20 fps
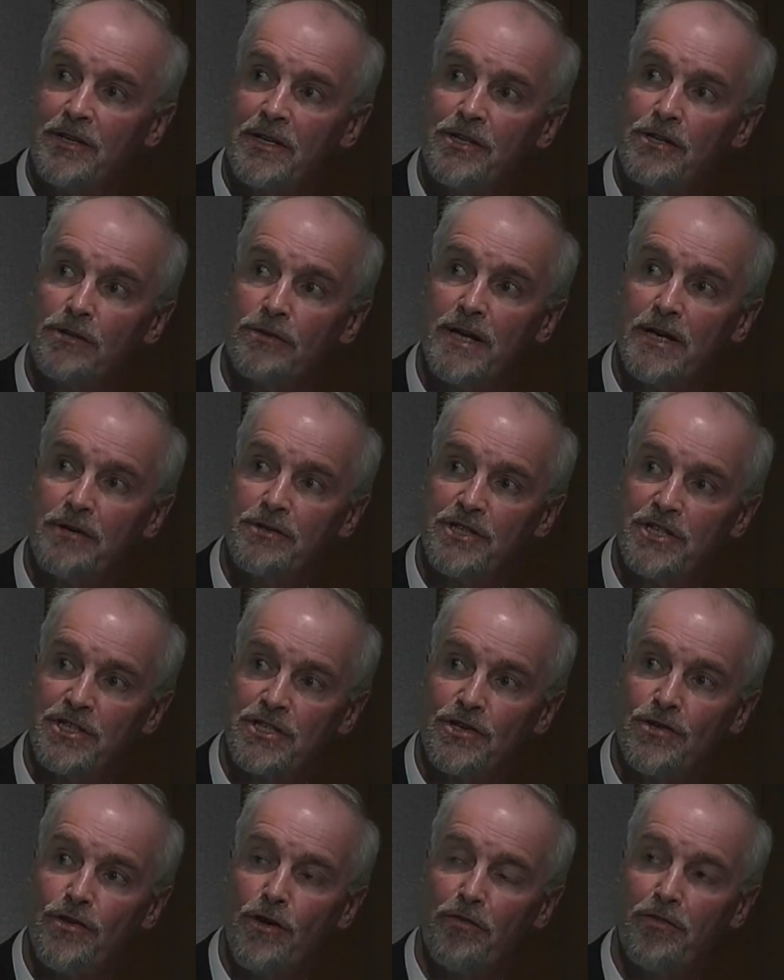And you'll notice
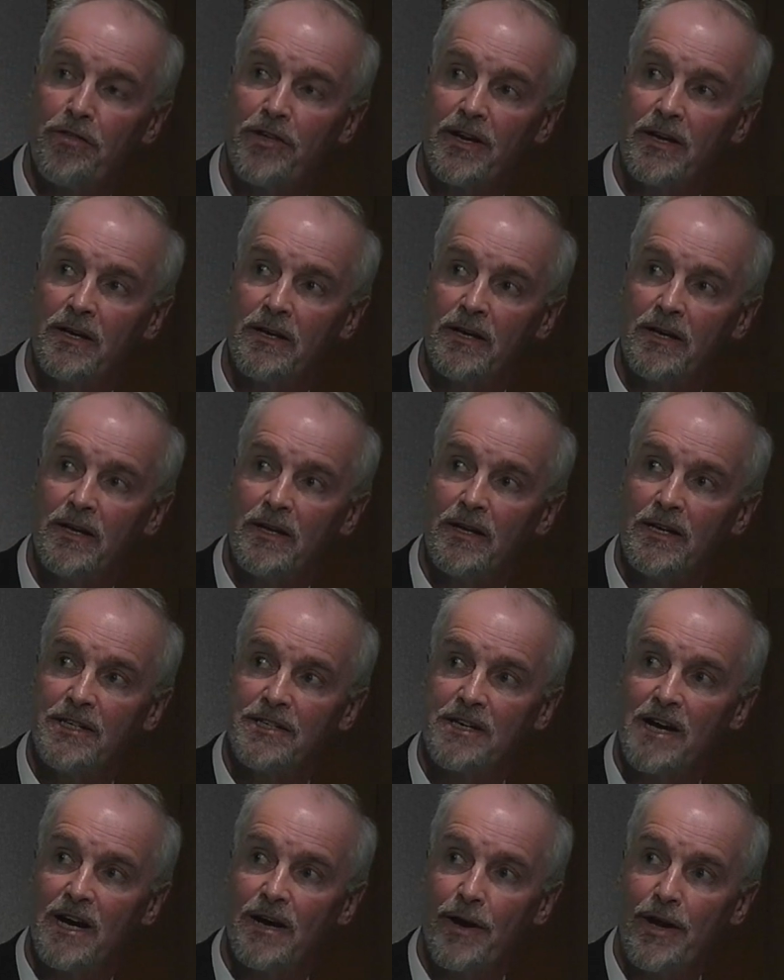nothing is
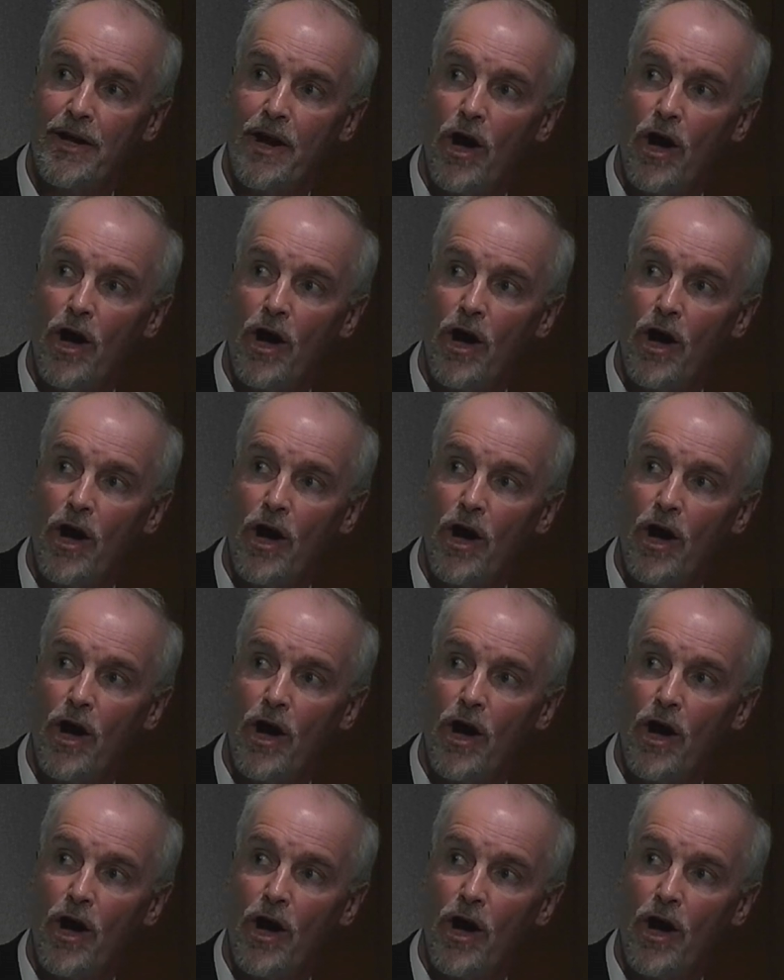going